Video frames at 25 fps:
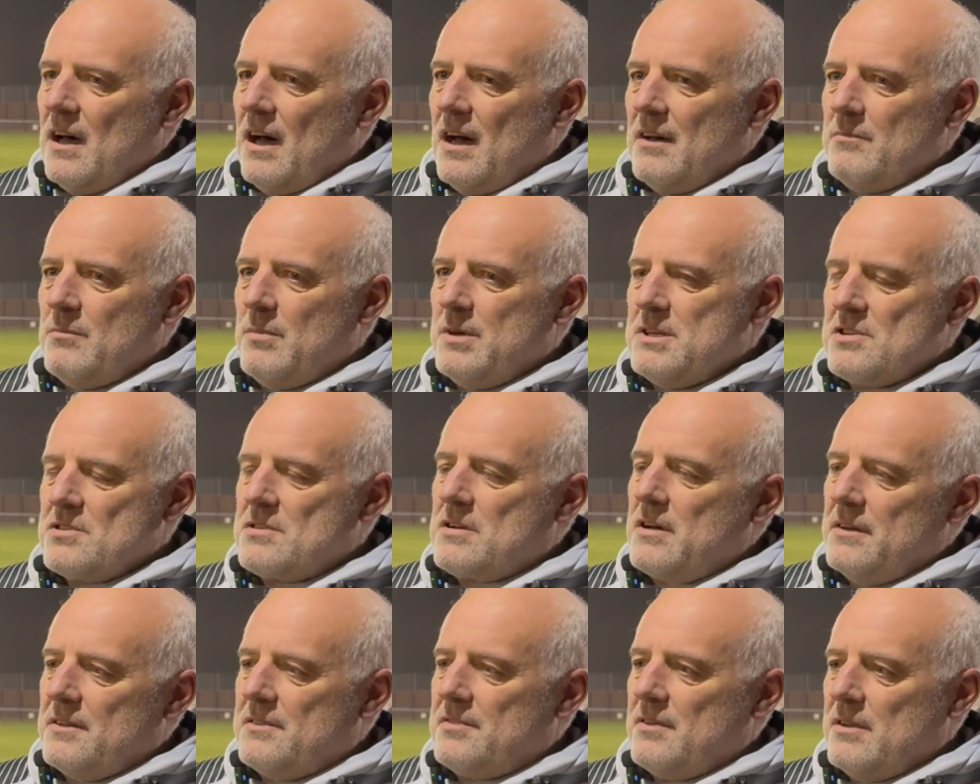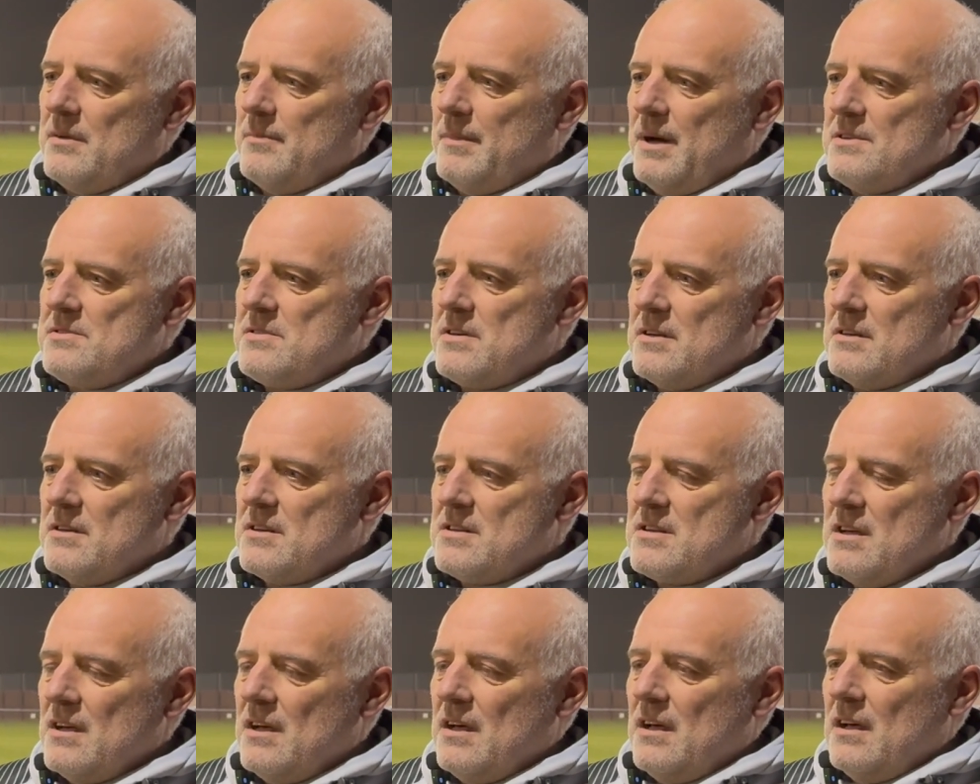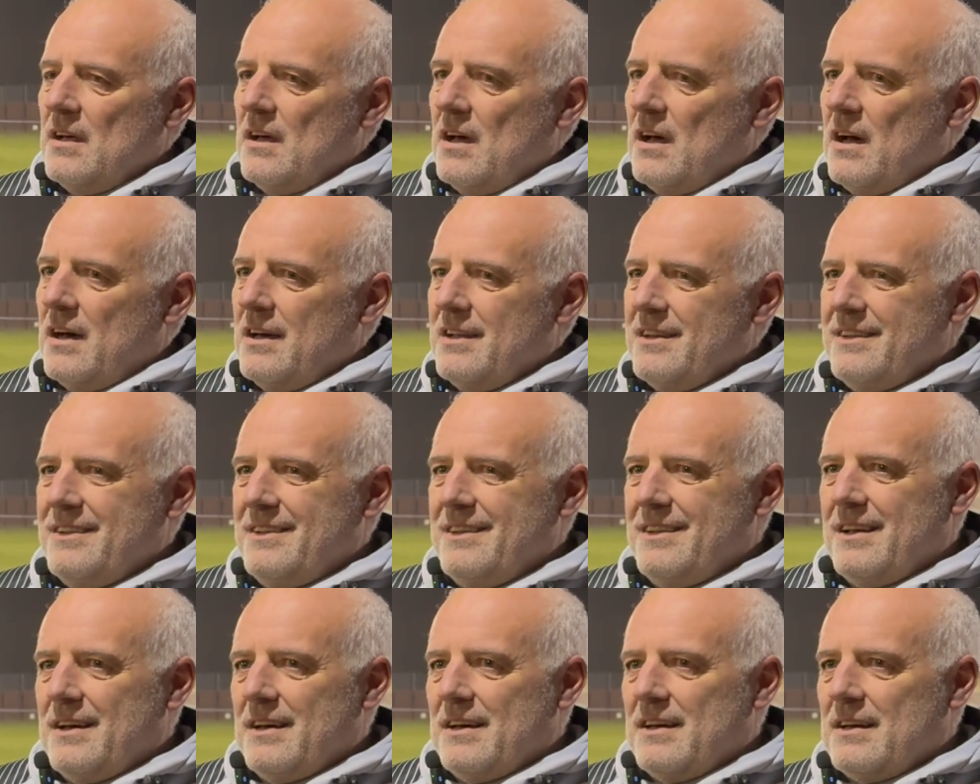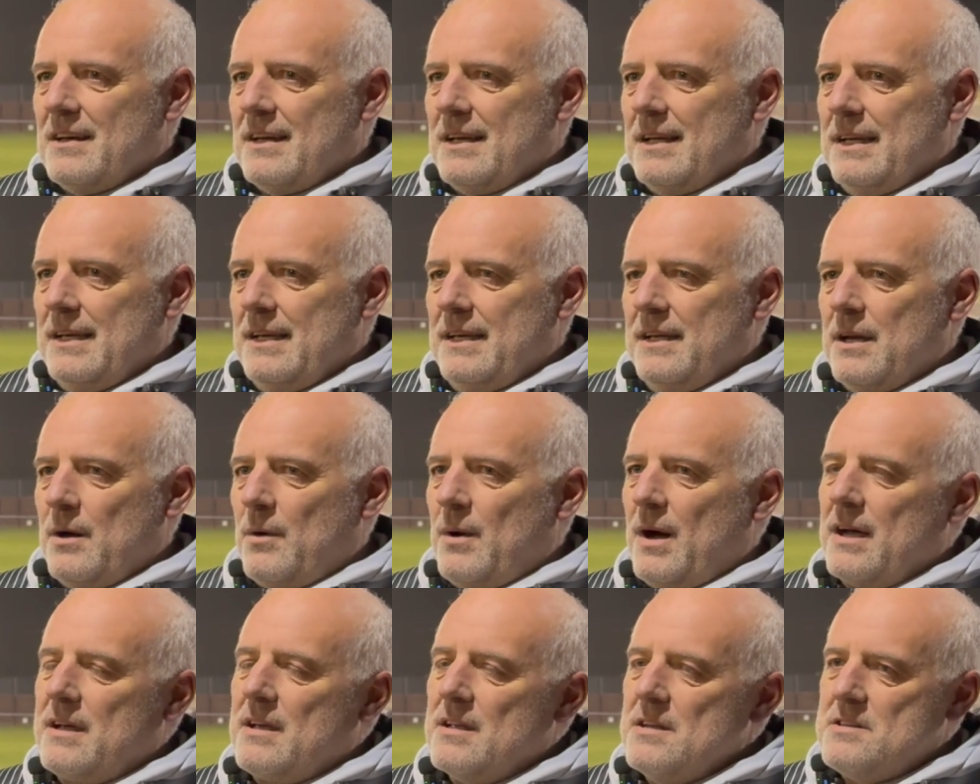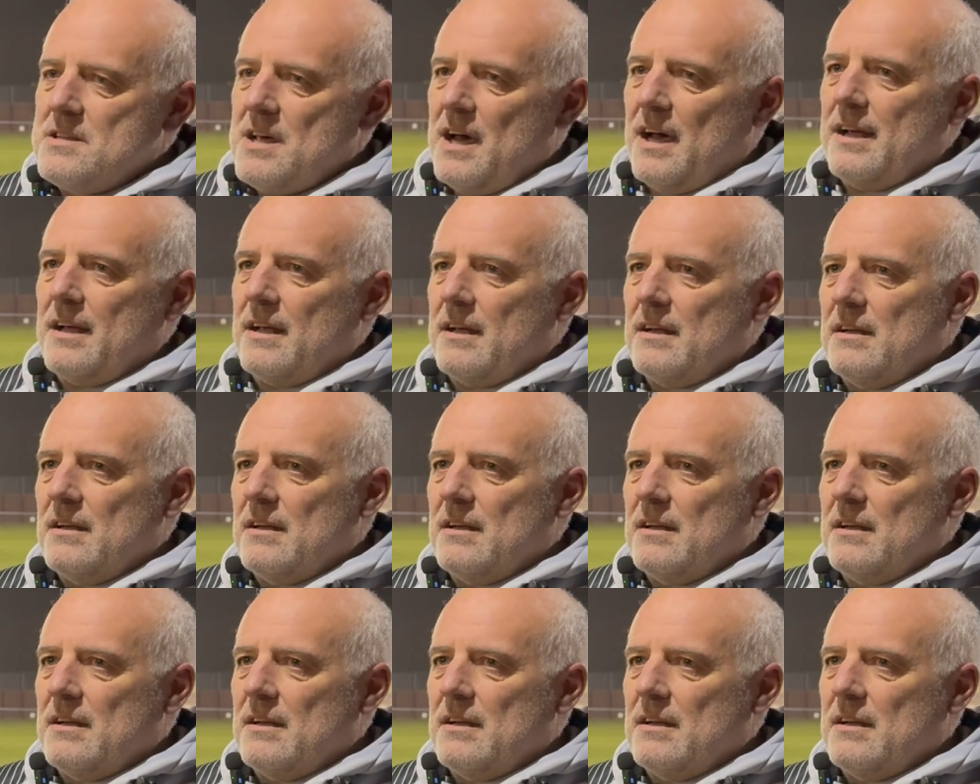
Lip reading: And we're just going through the motions. And I can take